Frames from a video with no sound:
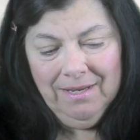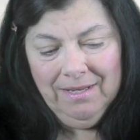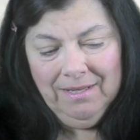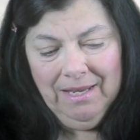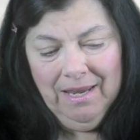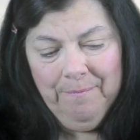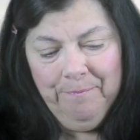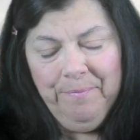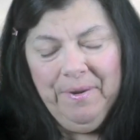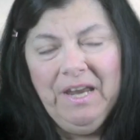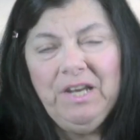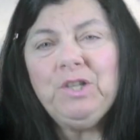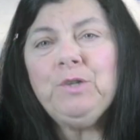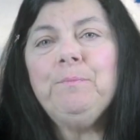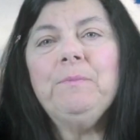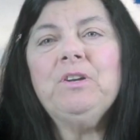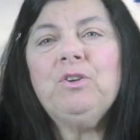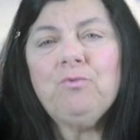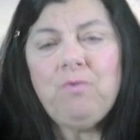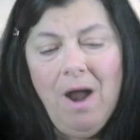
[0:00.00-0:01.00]
The
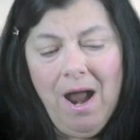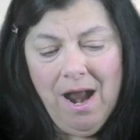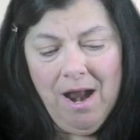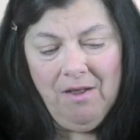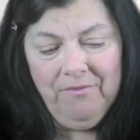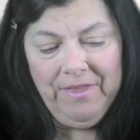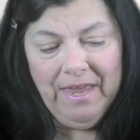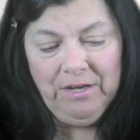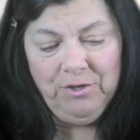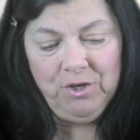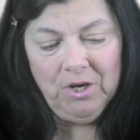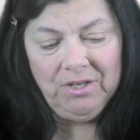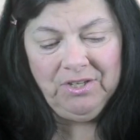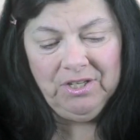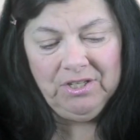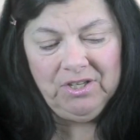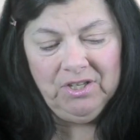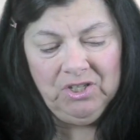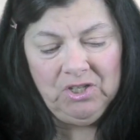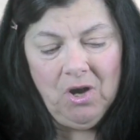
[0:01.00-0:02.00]
impeachment trial, they
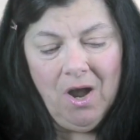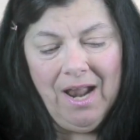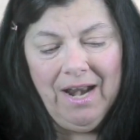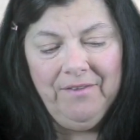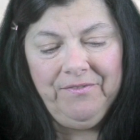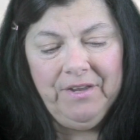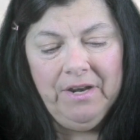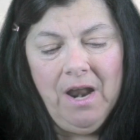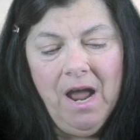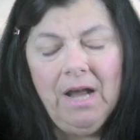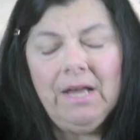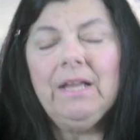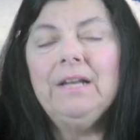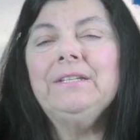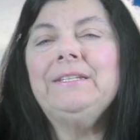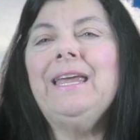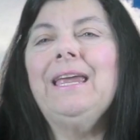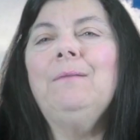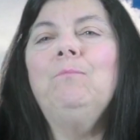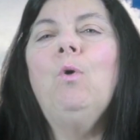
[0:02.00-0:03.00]
just decided they're not going to
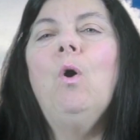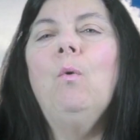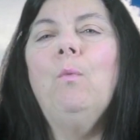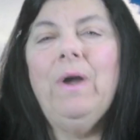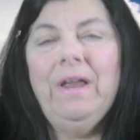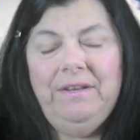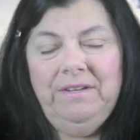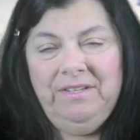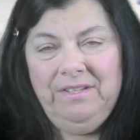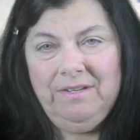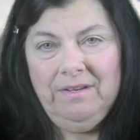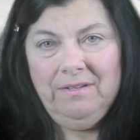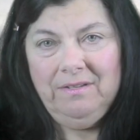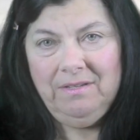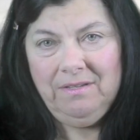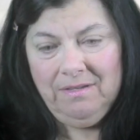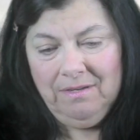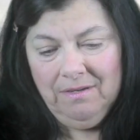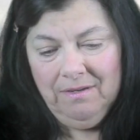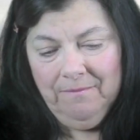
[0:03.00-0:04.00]
take more
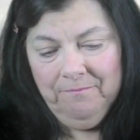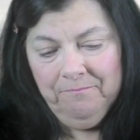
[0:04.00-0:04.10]
witnesses.